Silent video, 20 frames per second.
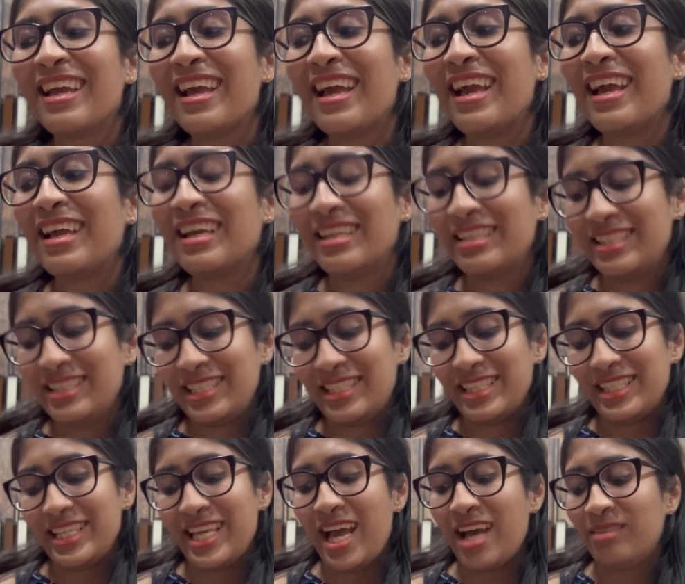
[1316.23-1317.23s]
And
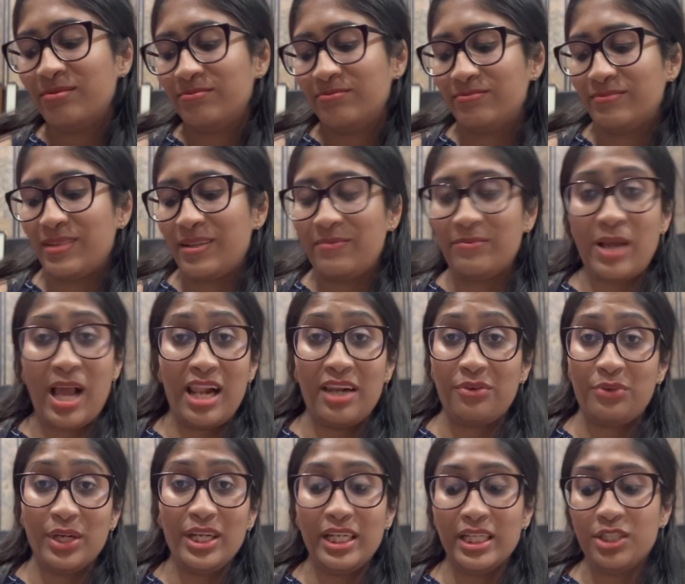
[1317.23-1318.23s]
yeah,
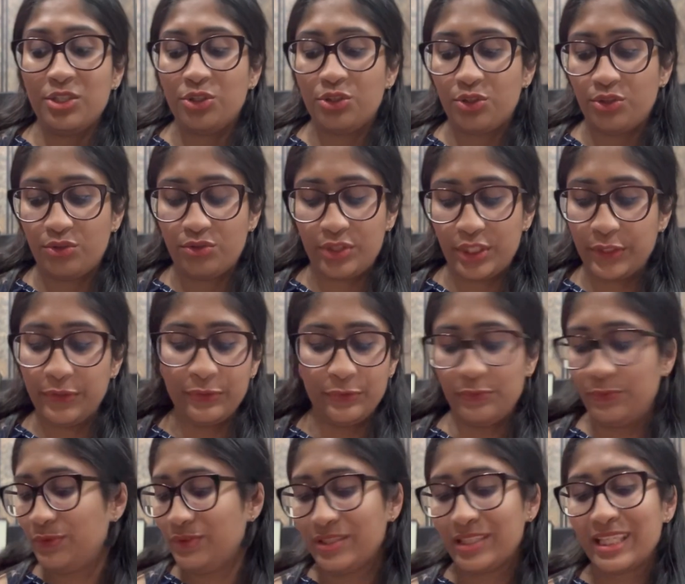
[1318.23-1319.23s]
I'll read it
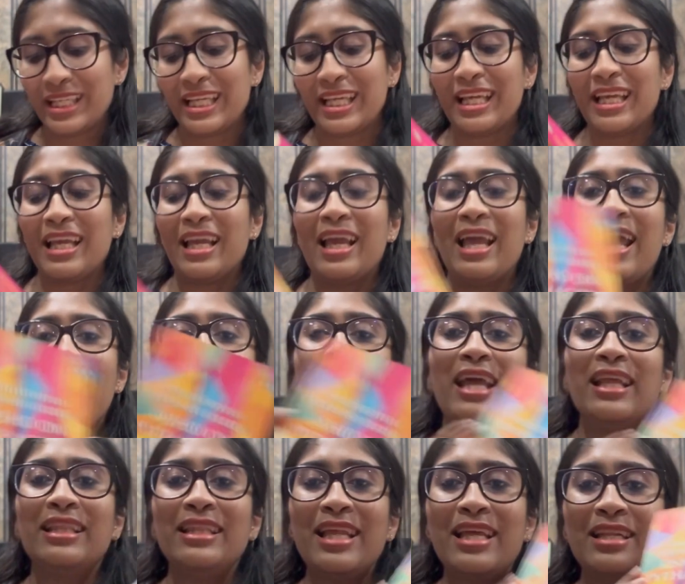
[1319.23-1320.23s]
soon.
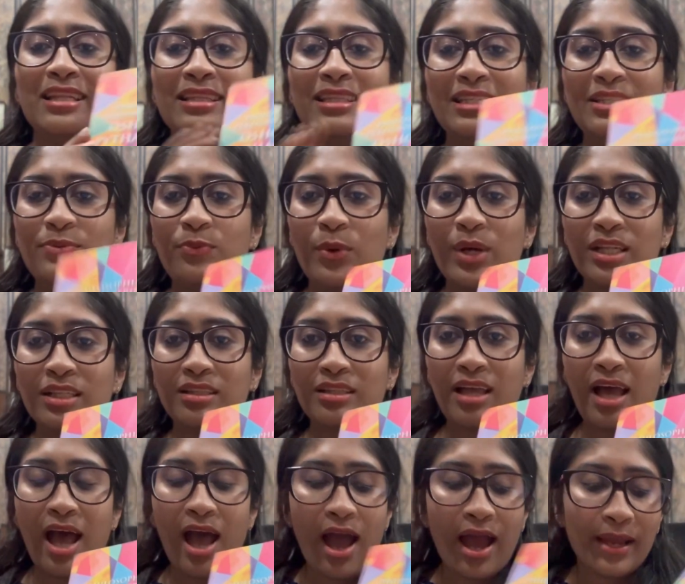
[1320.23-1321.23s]
And then this one
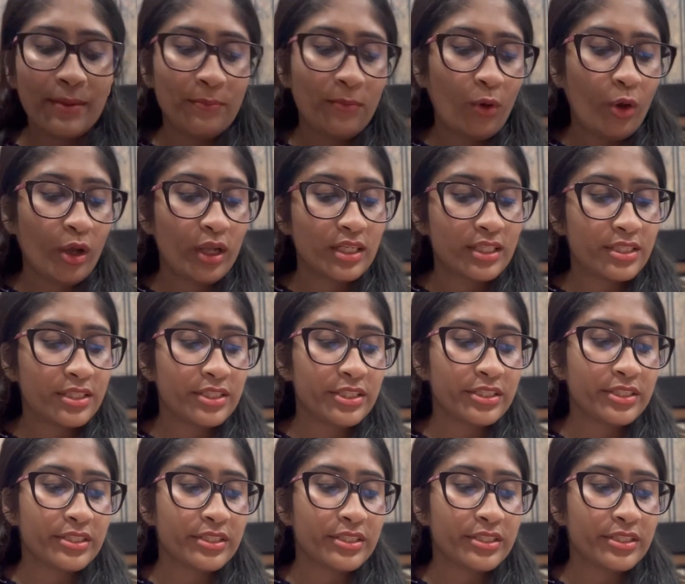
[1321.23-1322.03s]
I bought